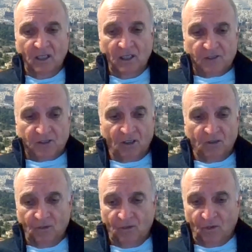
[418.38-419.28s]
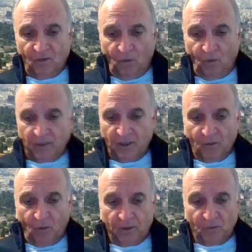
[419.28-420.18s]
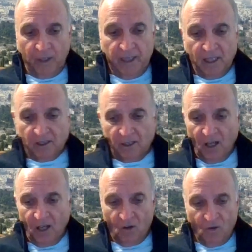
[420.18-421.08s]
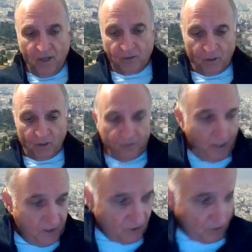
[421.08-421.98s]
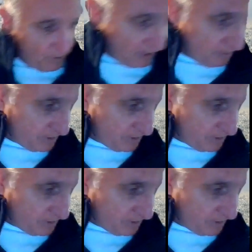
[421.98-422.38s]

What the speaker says: And so what we didn't know at Westminster when I